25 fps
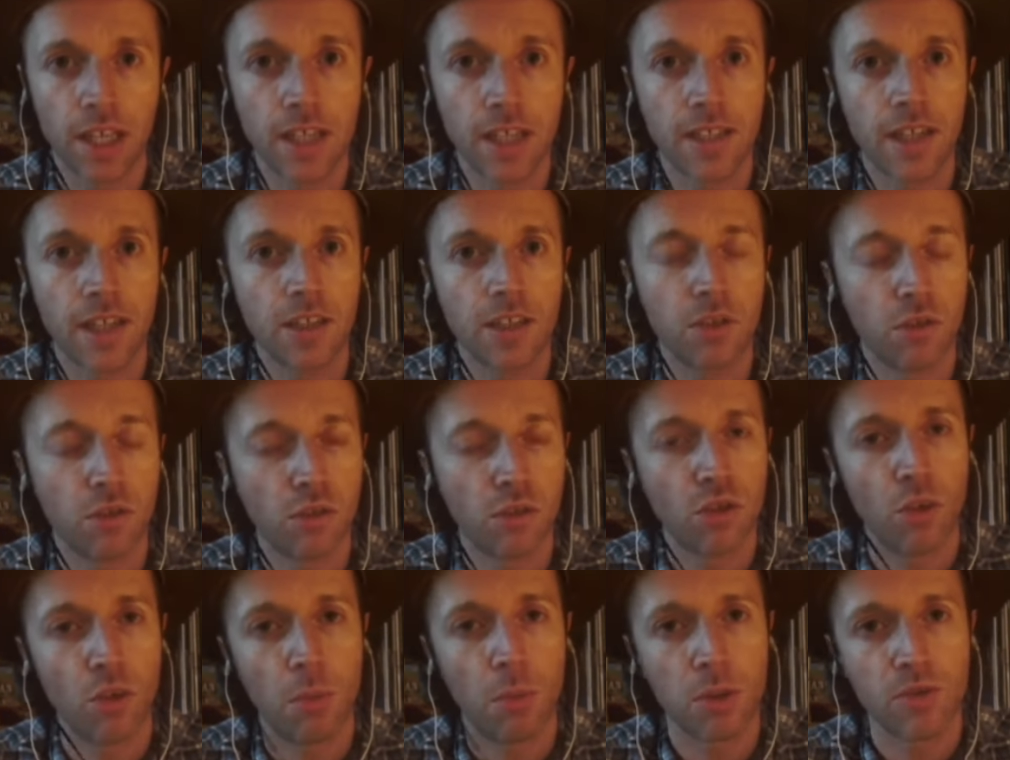Thank you
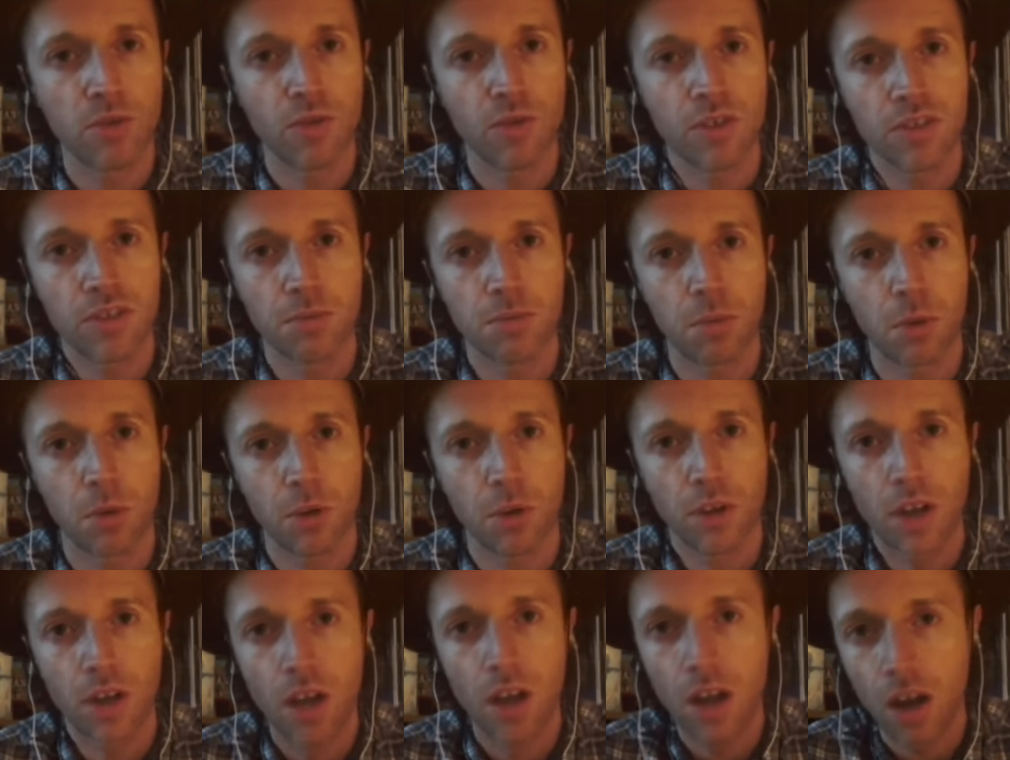so much for the support,
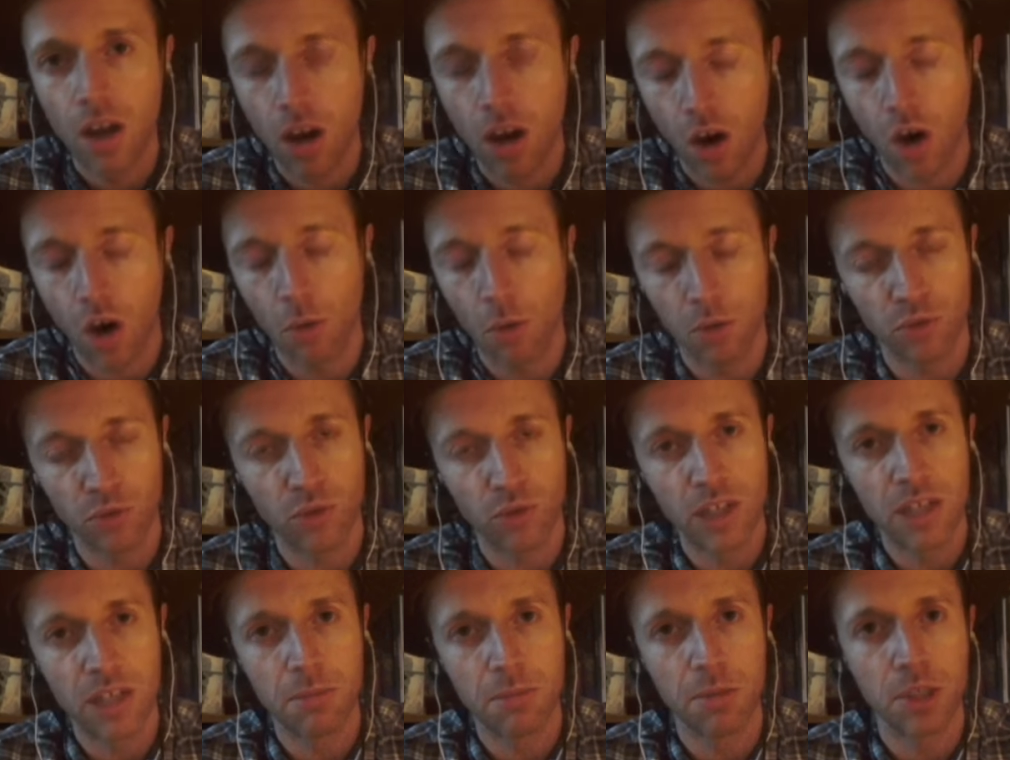always
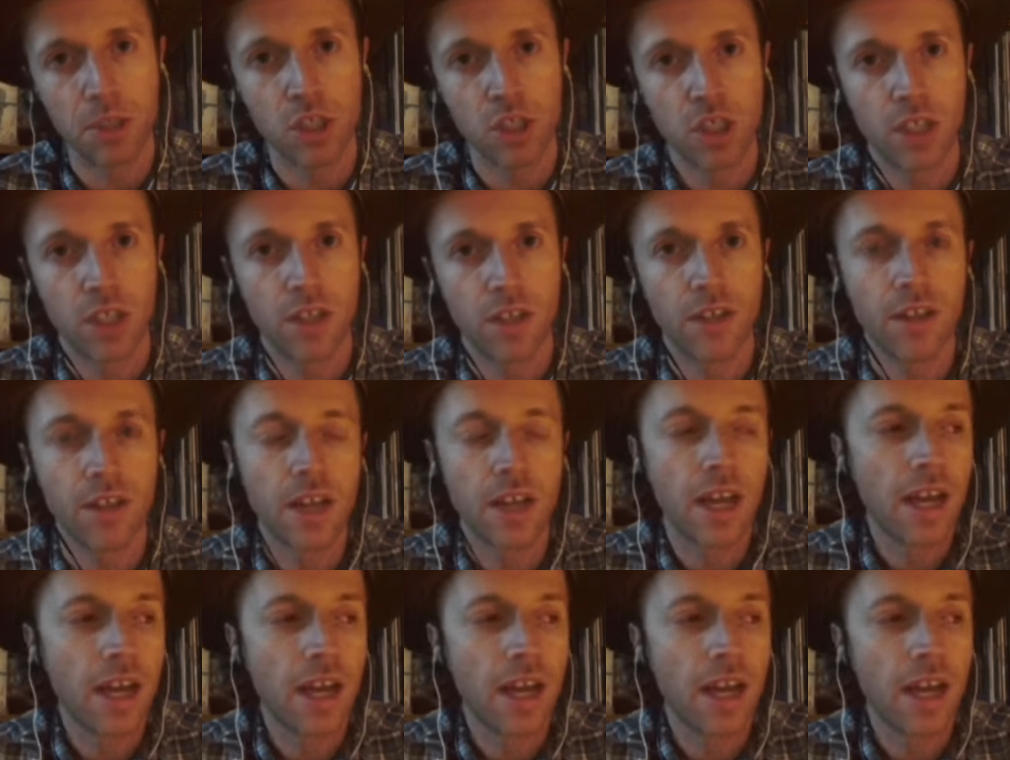really appreciated.